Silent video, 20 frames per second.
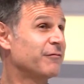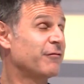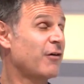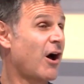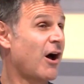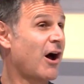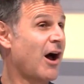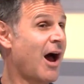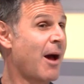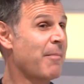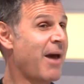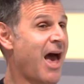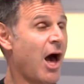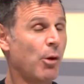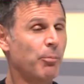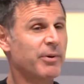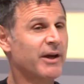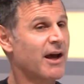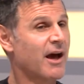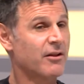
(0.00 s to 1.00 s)
I'm
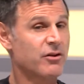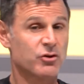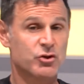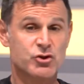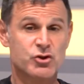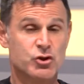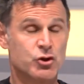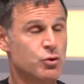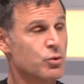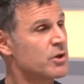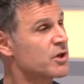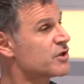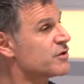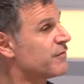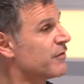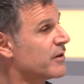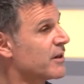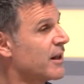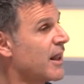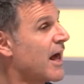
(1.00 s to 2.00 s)
helping others do this
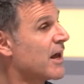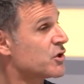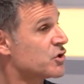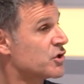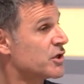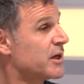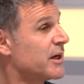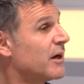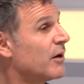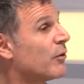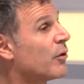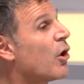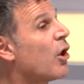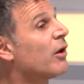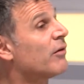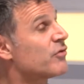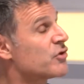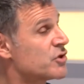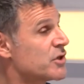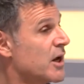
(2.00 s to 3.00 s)
for the last year, and
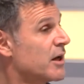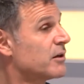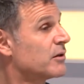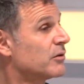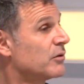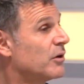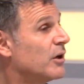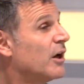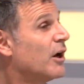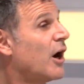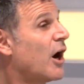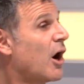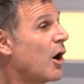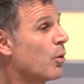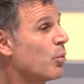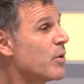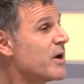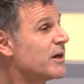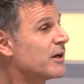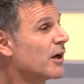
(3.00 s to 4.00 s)
all of a sudden, a
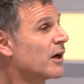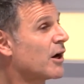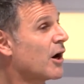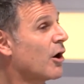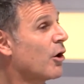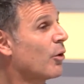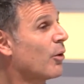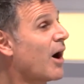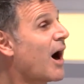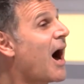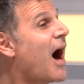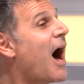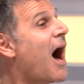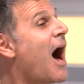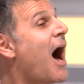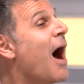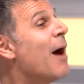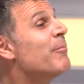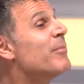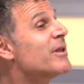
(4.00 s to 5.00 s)
week ago,
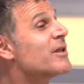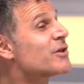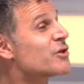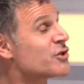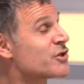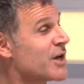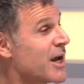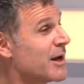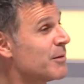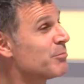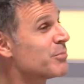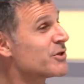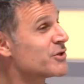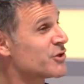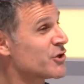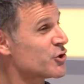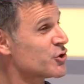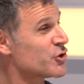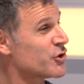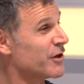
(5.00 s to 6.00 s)
I'm in the same
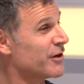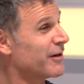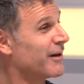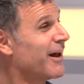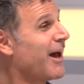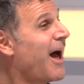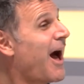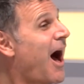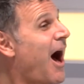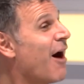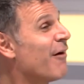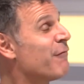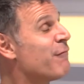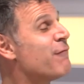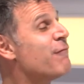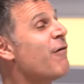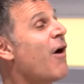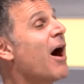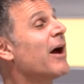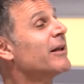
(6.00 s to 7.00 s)
position of
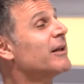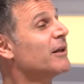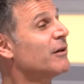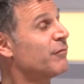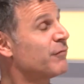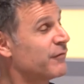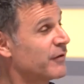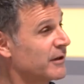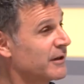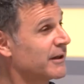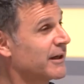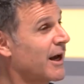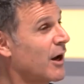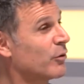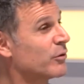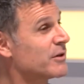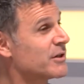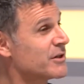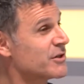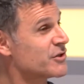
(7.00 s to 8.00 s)
finally filling
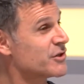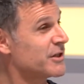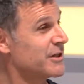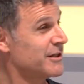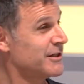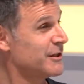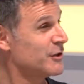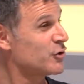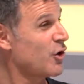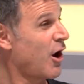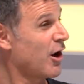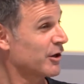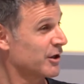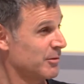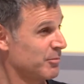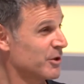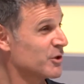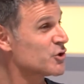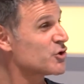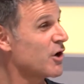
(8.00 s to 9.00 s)
out these ED
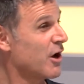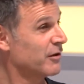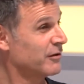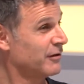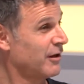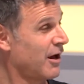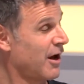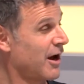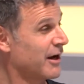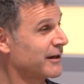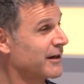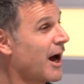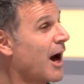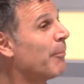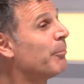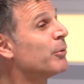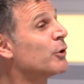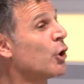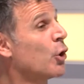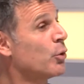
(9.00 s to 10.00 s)
documents online,
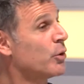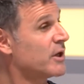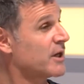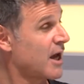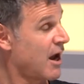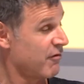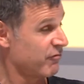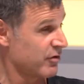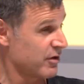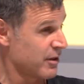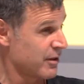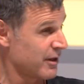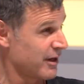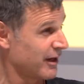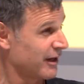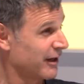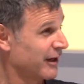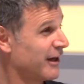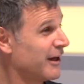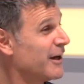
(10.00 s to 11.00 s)
uploading
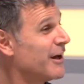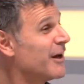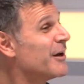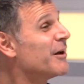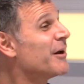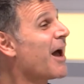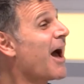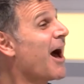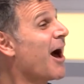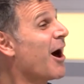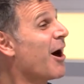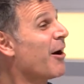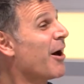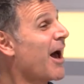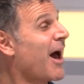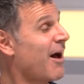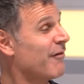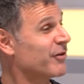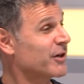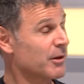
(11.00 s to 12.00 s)
everything,
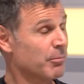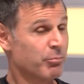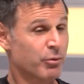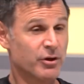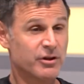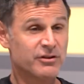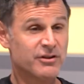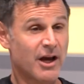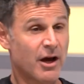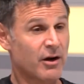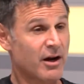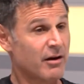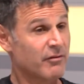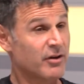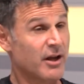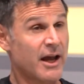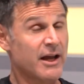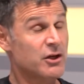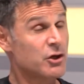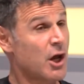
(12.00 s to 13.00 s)
having to print out
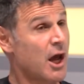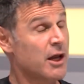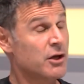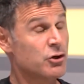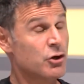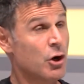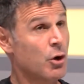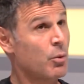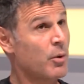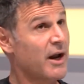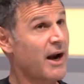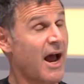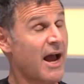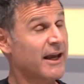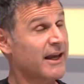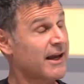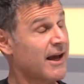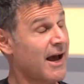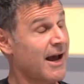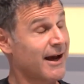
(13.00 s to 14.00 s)
and you know what?
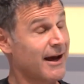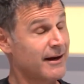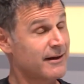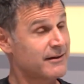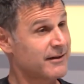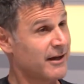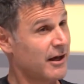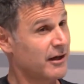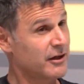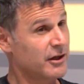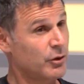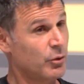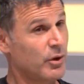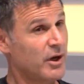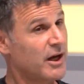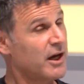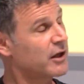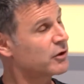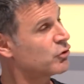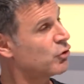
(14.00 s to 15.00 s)
I got to tell you,
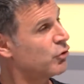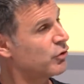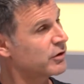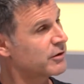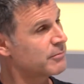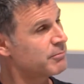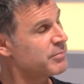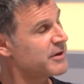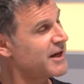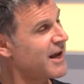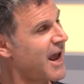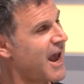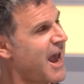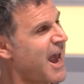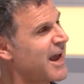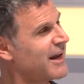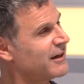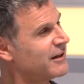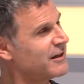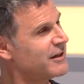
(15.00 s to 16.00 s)
it couldn't be
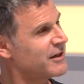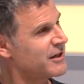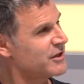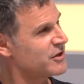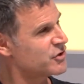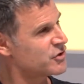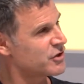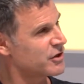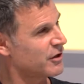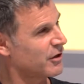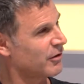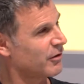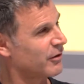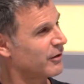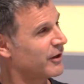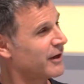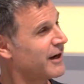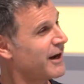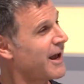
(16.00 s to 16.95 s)
any easier.